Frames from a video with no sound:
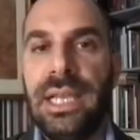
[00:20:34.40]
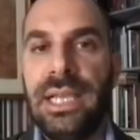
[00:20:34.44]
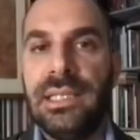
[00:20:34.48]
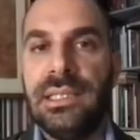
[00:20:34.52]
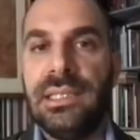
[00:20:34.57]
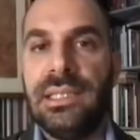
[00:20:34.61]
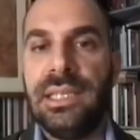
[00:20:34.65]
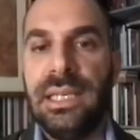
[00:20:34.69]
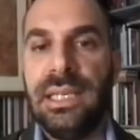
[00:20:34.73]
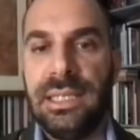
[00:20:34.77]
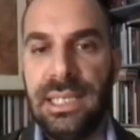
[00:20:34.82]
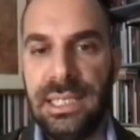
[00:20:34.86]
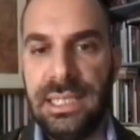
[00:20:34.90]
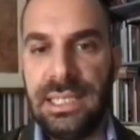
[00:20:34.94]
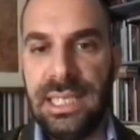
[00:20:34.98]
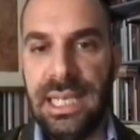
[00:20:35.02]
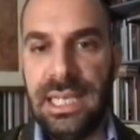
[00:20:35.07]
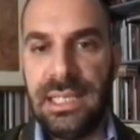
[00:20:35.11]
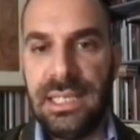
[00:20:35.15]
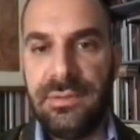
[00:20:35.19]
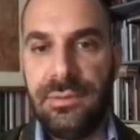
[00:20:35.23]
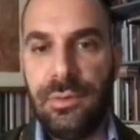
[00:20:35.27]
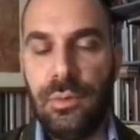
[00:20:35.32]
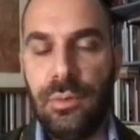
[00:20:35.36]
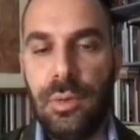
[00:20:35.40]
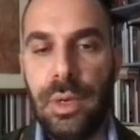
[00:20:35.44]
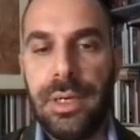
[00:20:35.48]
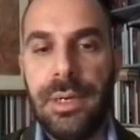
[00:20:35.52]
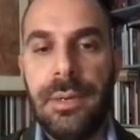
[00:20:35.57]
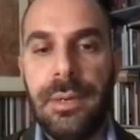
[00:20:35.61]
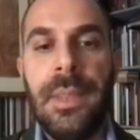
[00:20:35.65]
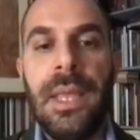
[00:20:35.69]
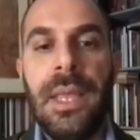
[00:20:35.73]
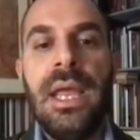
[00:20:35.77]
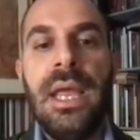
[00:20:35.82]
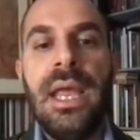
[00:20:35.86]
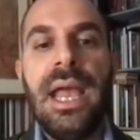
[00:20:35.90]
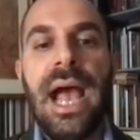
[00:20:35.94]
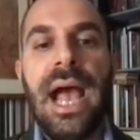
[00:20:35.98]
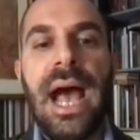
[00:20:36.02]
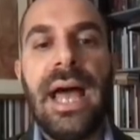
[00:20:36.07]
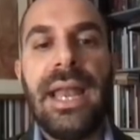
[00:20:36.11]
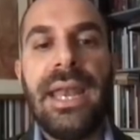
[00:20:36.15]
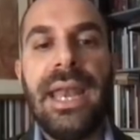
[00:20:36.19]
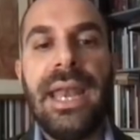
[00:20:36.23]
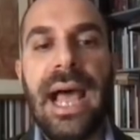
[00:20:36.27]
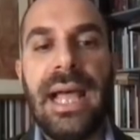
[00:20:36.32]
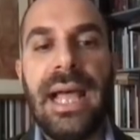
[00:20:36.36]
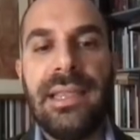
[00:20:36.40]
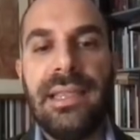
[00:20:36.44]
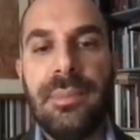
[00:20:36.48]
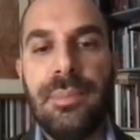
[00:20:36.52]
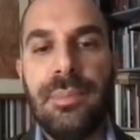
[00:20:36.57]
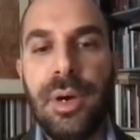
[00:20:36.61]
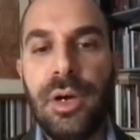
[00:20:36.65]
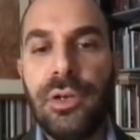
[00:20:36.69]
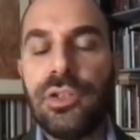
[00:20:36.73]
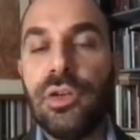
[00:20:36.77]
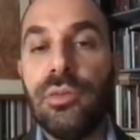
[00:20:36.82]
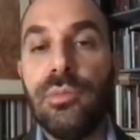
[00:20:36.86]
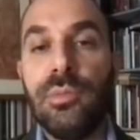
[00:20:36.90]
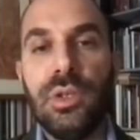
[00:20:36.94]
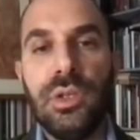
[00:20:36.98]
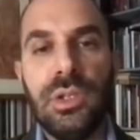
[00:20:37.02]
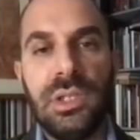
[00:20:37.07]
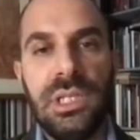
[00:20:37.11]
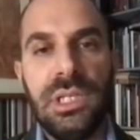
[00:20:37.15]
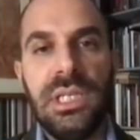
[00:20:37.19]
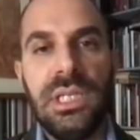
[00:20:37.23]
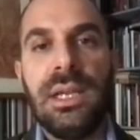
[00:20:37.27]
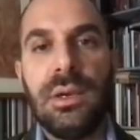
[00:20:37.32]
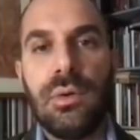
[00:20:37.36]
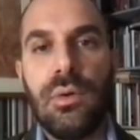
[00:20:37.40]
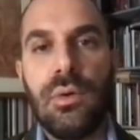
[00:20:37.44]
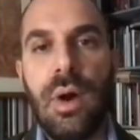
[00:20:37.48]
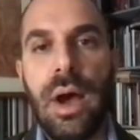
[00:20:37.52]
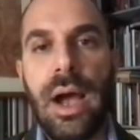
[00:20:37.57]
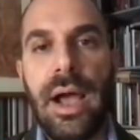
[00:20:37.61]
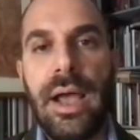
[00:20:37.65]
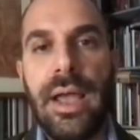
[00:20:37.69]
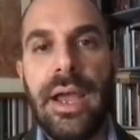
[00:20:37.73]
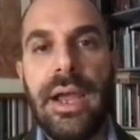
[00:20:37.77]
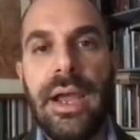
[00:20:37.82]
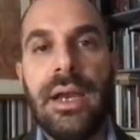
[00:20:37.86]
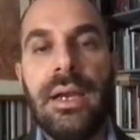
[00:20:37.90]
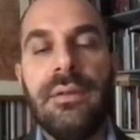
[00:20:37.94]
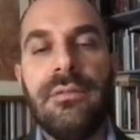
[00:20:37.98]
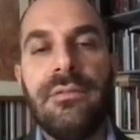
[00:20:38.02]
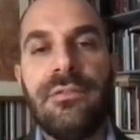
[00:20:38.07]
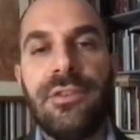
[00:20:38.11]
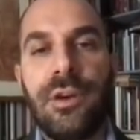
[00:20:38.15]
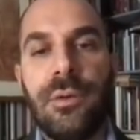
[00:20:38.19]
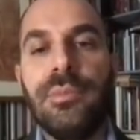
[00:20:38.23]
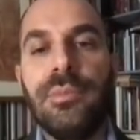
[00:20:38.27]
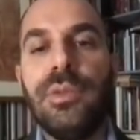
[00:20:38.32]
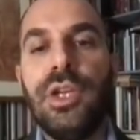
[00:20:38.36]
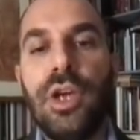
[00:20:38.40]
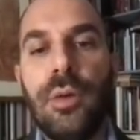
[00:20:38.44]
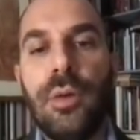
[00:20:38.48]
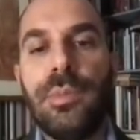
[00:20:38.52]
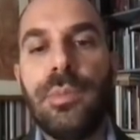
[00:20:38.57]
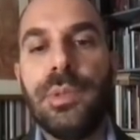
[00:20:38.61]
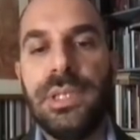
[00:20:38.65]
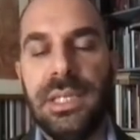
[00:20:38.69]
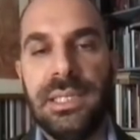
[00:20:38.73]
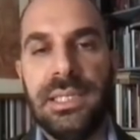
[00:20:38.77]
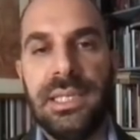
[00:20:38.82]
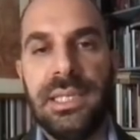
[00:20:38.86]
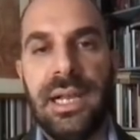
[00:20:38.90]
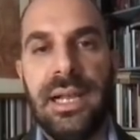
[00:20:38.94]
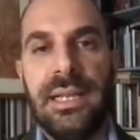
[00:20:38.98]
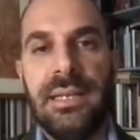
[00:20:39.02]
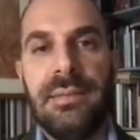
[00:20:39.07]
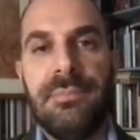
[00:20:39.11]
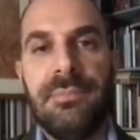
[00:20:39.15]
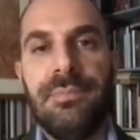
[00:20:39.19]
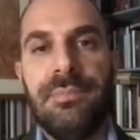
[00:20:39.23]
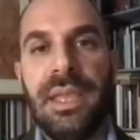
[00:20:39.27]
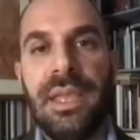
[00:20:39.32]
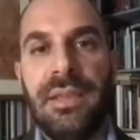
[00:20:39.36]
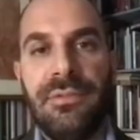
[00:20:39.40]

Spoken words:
is a successful one. And at the bottom, you see the choir from the opposite side.